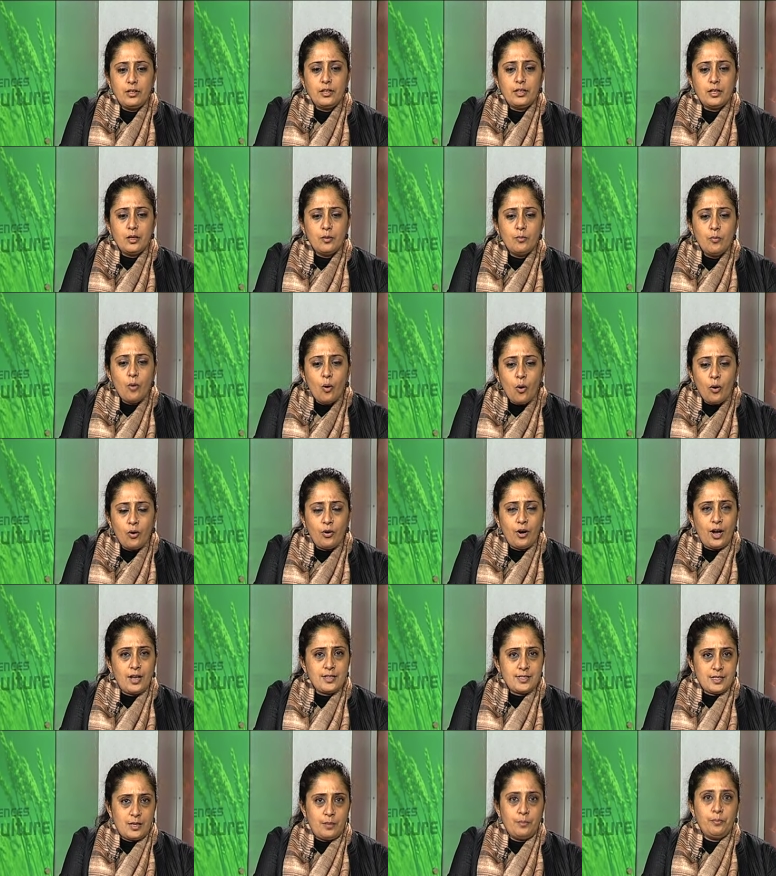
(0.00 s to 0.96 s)
a little
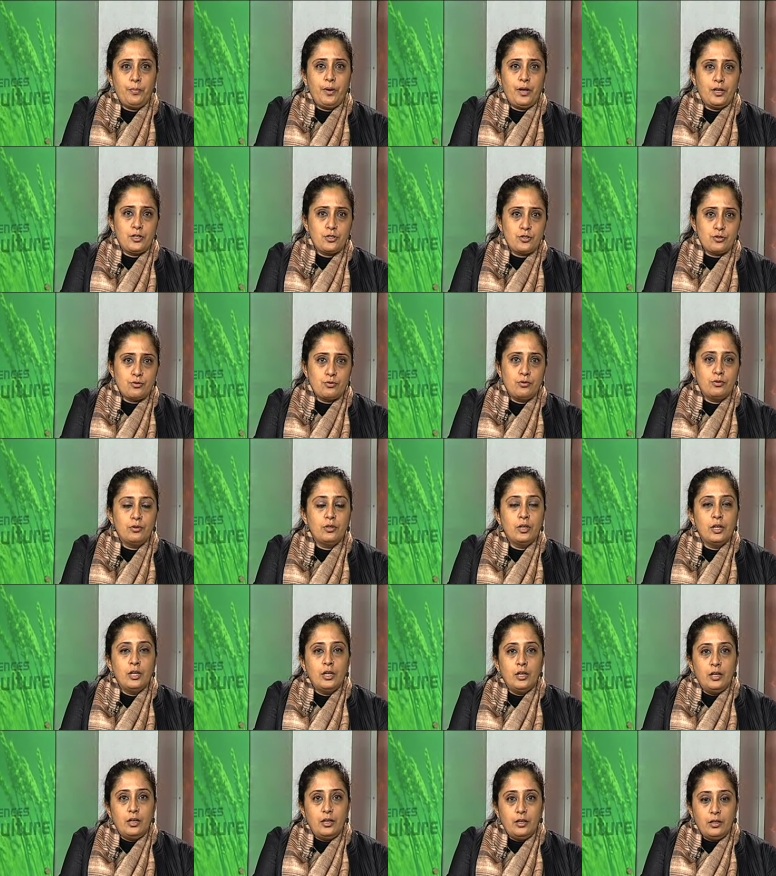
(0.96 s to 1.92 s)
more as compared to
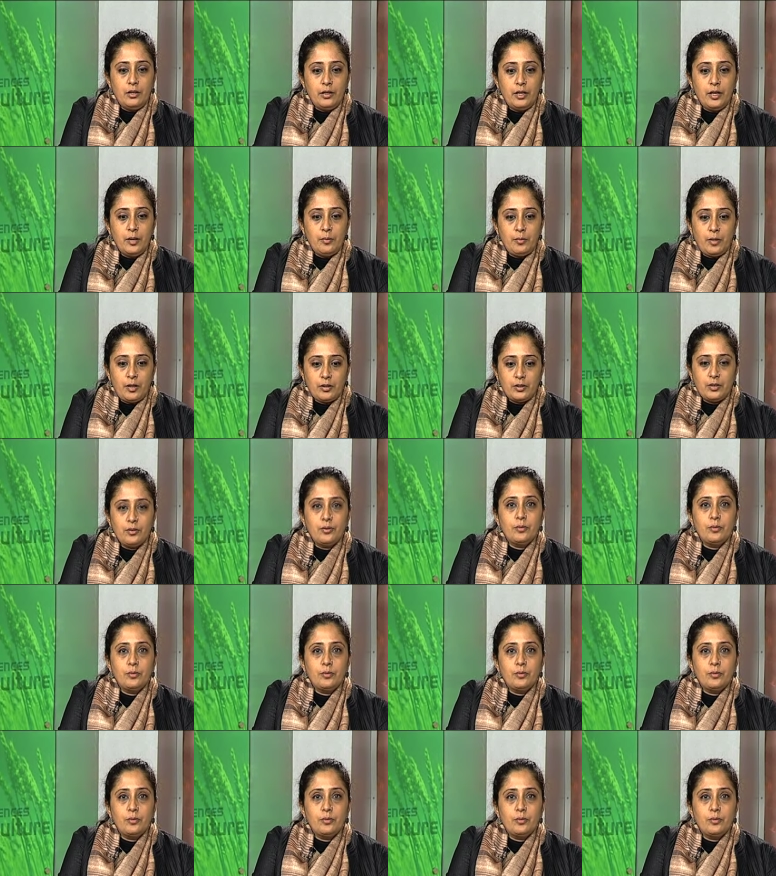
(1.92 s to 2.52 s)
uh, Hema.